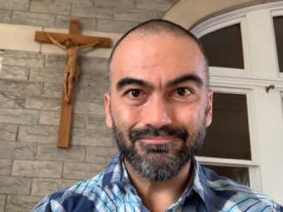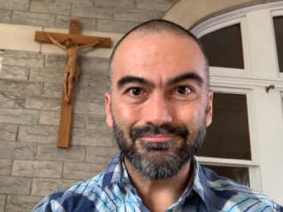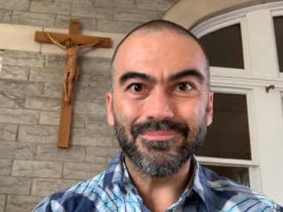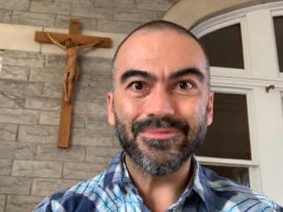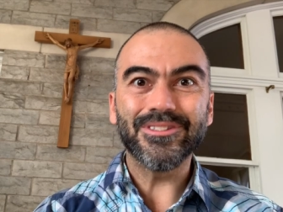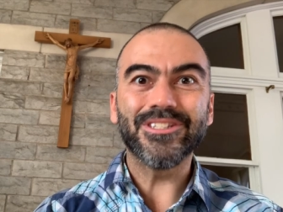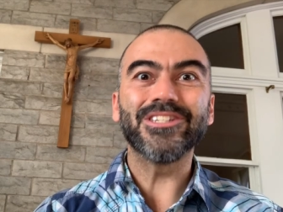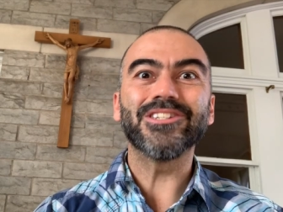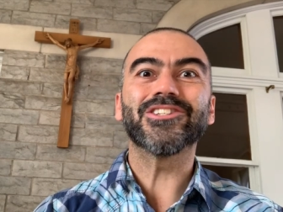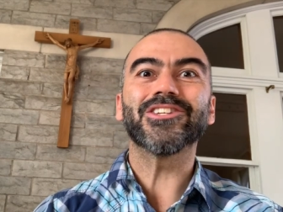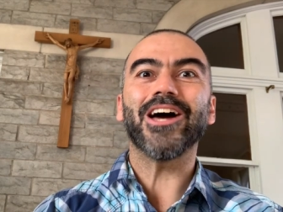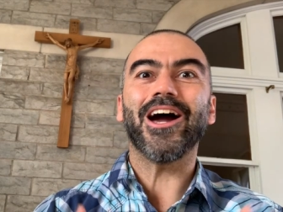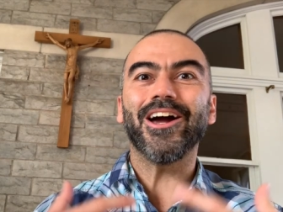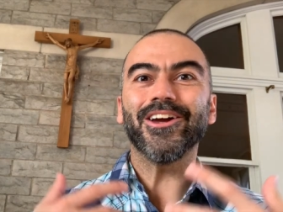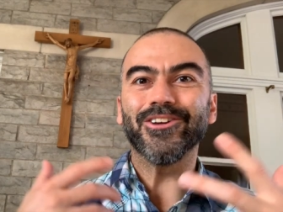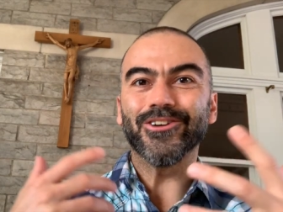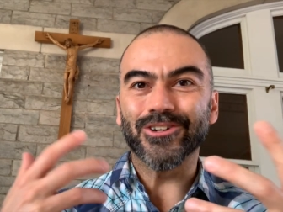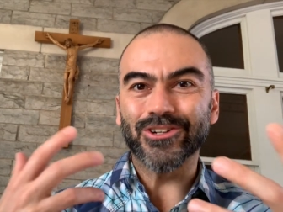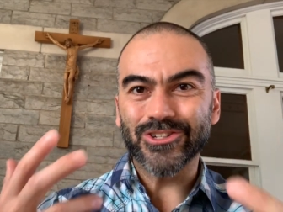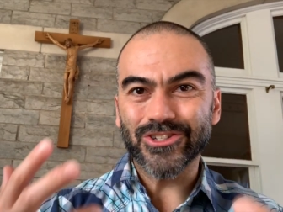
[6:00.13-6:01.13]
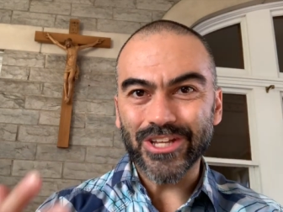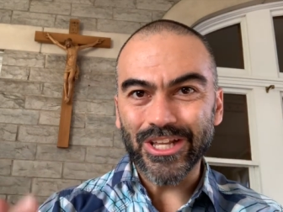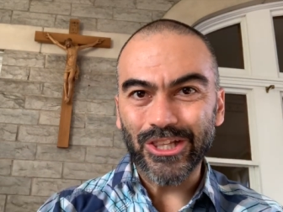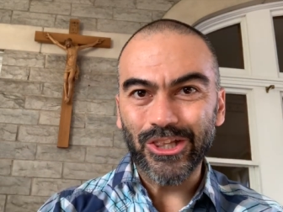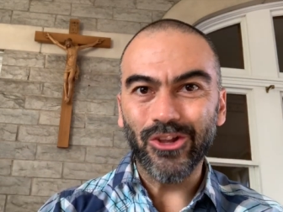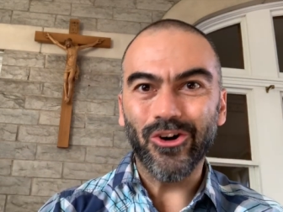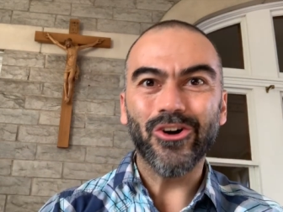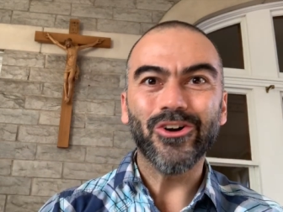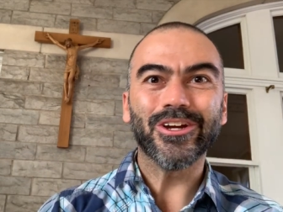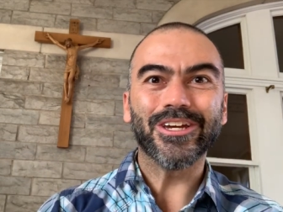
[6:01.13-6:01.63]
desires and
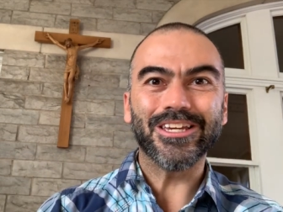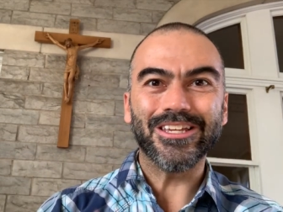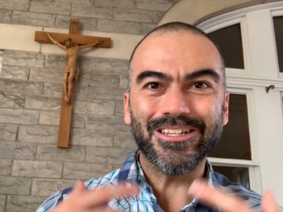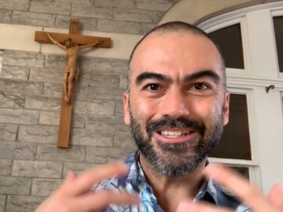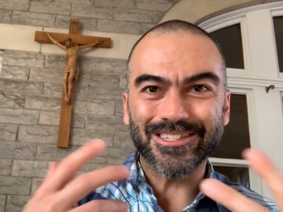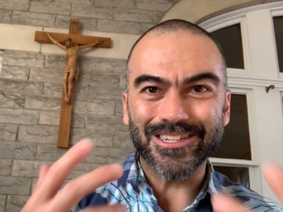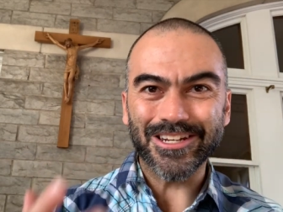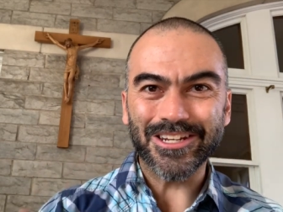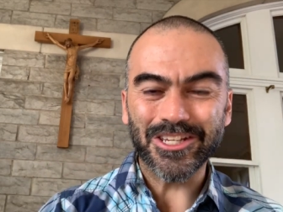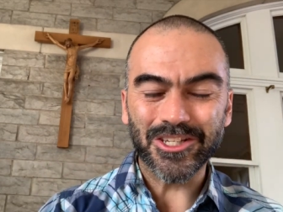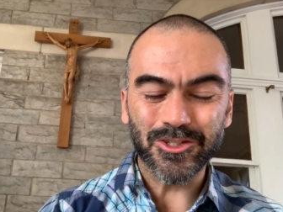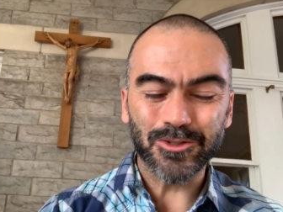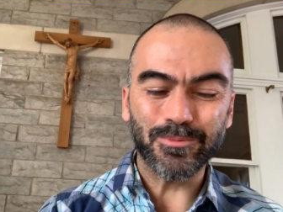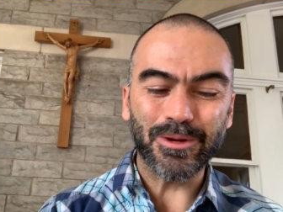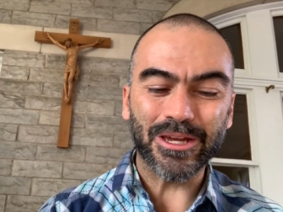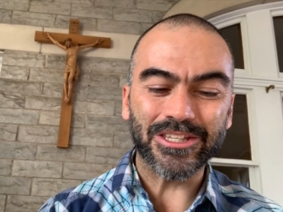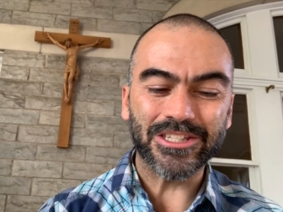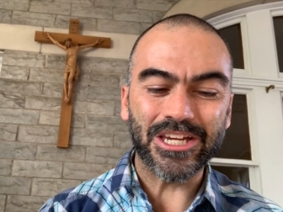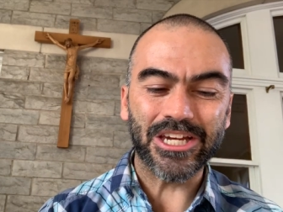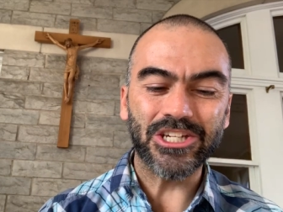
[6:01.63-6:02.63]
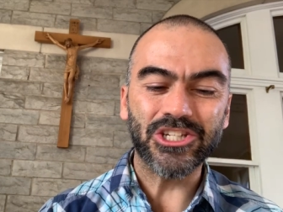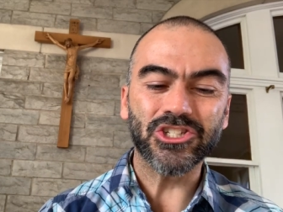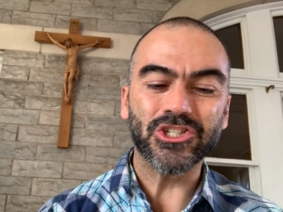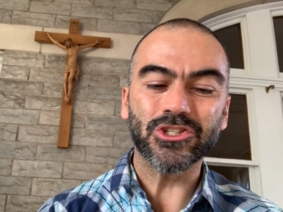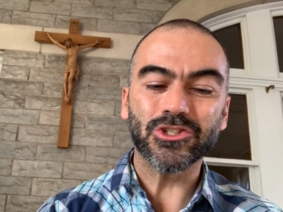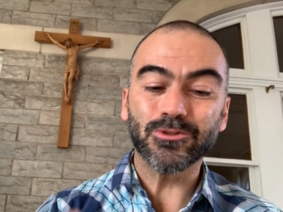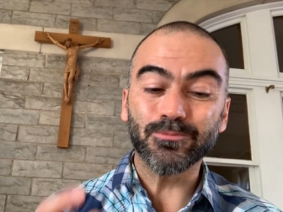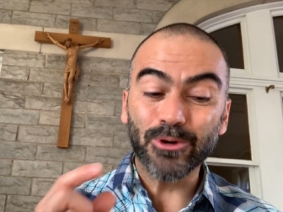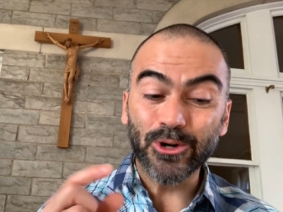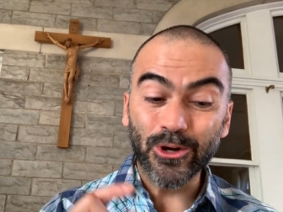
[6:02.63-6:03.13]
longings and
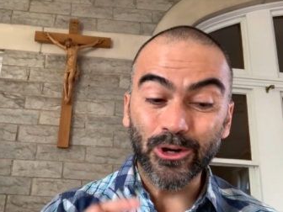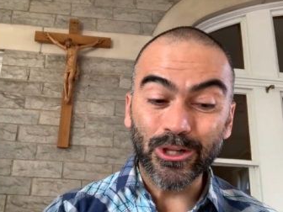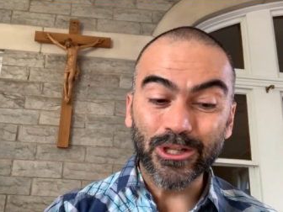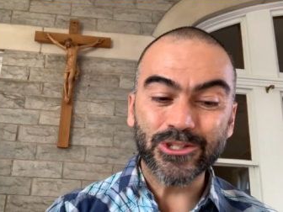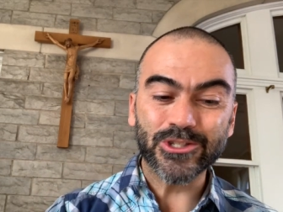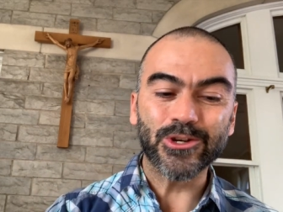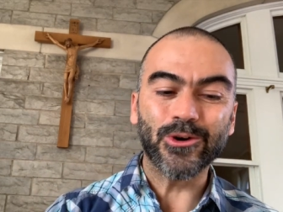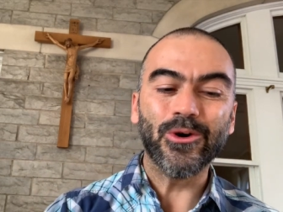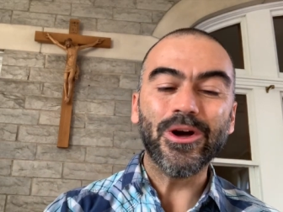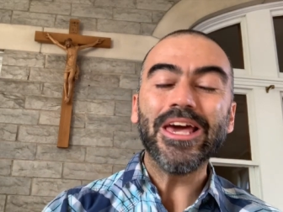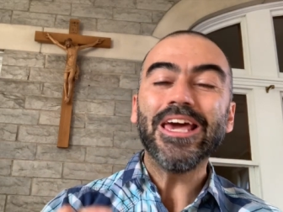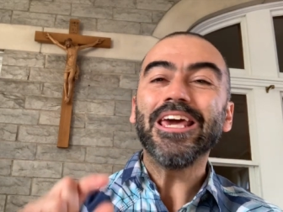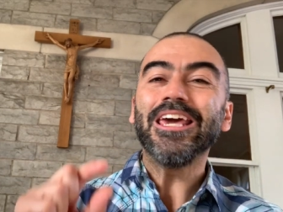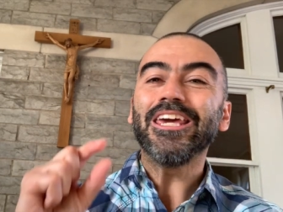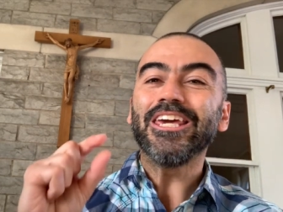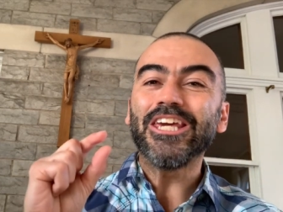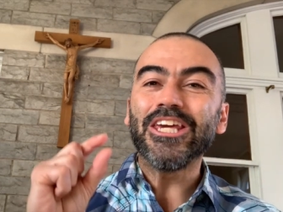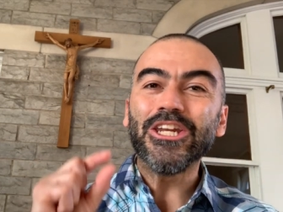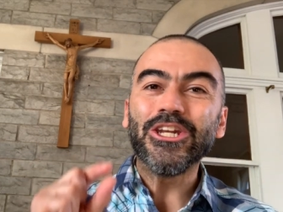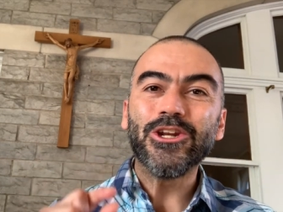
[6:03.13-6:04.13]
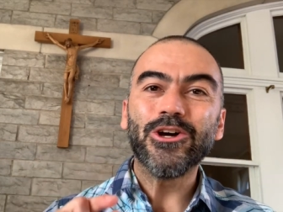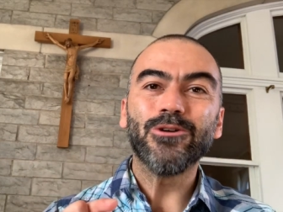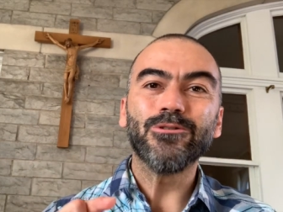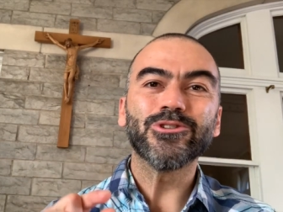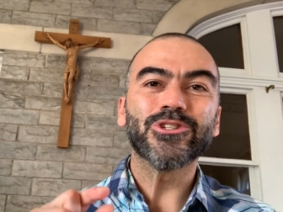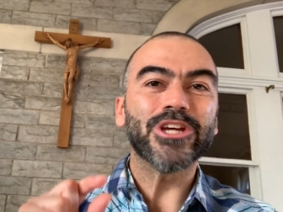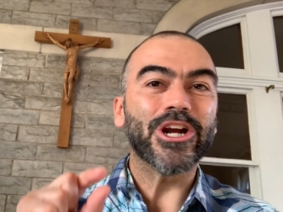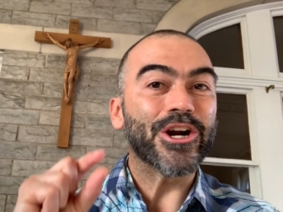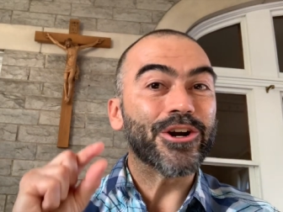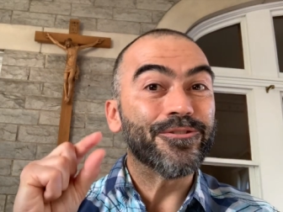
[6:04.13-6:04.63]
expectations, but also he
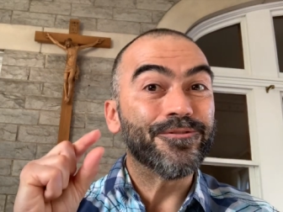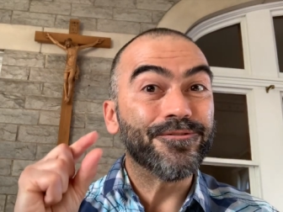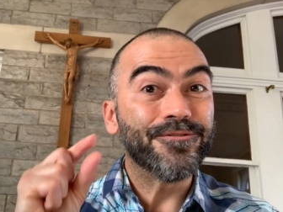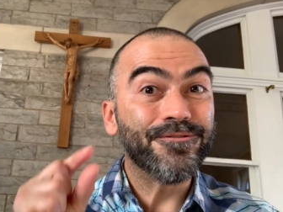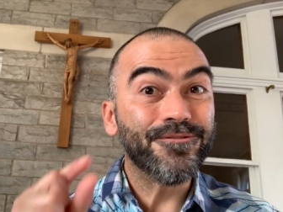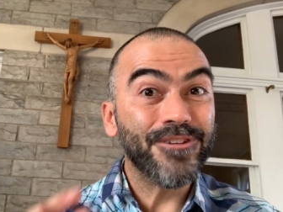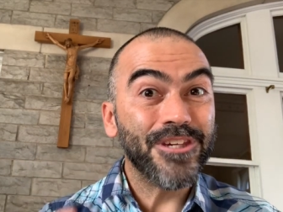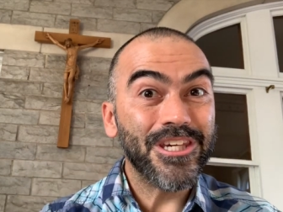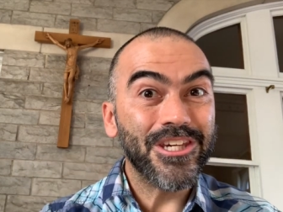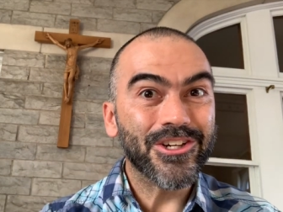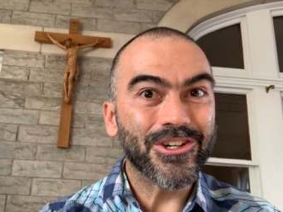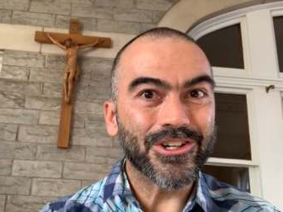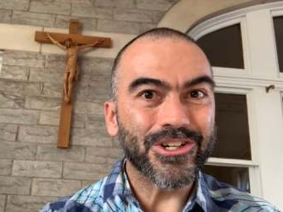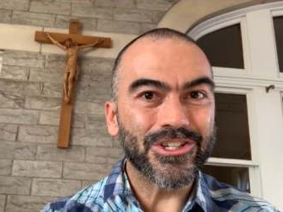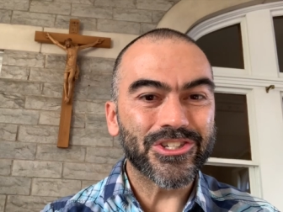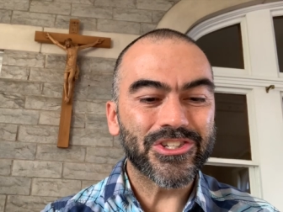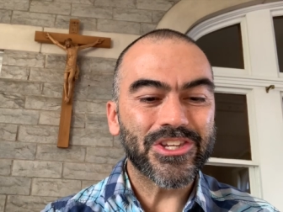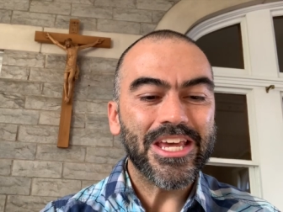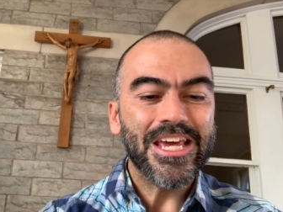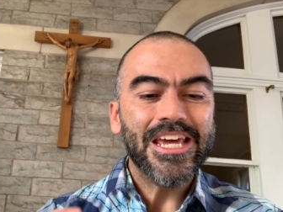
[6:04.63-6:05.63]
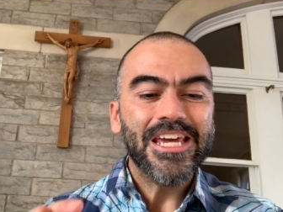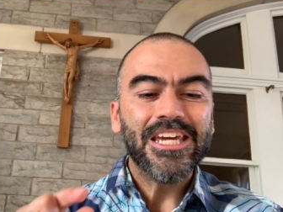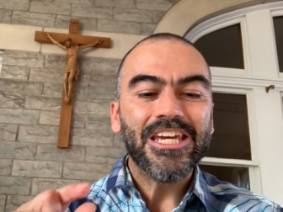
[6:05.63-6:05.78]
knows our fears,